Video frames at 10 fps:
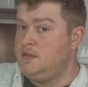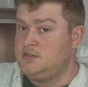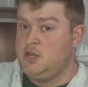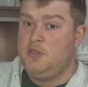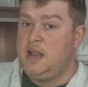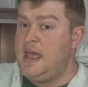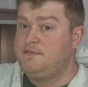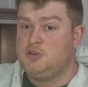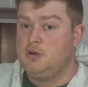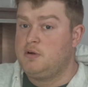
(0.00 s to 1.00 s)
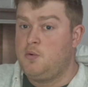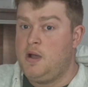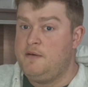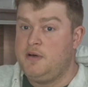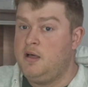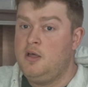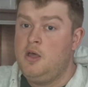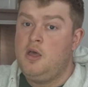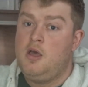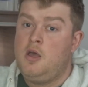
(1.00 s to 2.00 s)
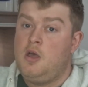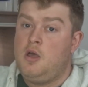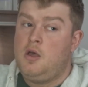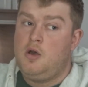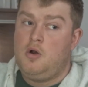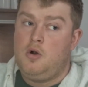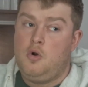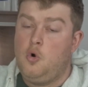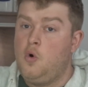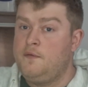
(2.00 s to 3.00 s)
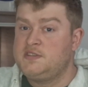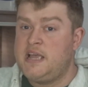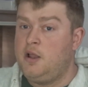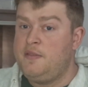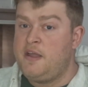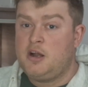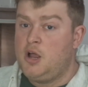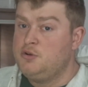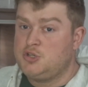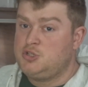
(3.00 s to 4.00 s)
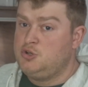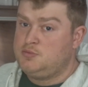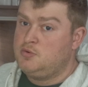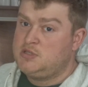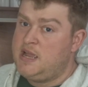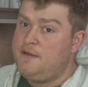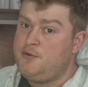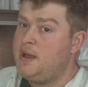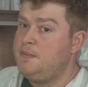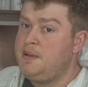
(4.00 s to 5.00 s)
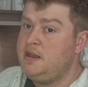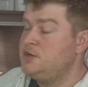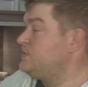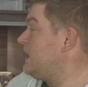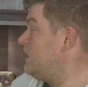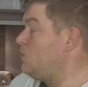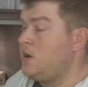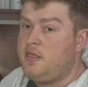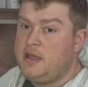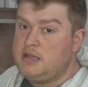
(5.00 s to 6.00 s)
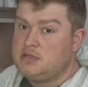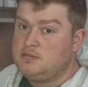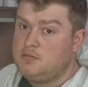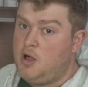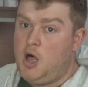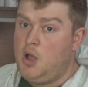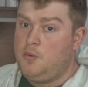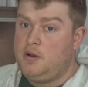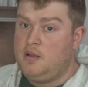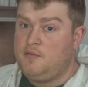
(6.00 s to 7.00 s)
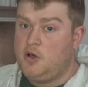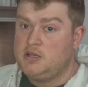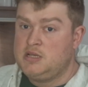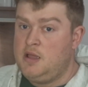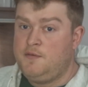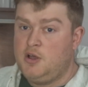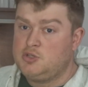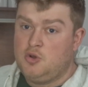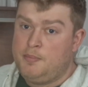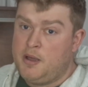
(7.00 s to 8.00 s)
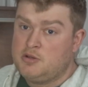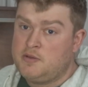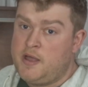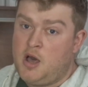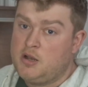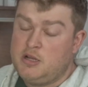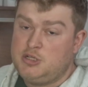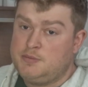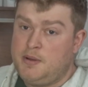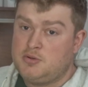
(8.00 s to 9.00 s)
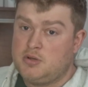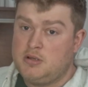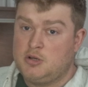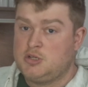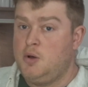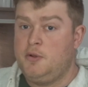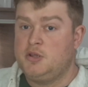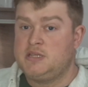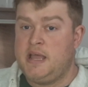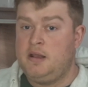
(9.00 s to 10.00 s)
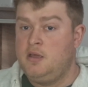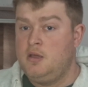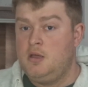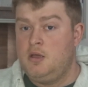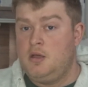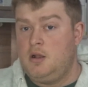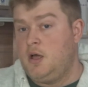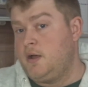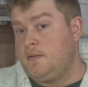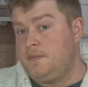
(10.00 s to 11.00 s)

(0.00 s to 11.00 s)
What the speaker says: to the left, to the right, whatever. Or if say like their enclosure's too small. Say if you had a bearded dragon in one of these, I wouldn't advise it. If I saw a post on that, I'd literally just post on it. I'd just comment on it saying, look,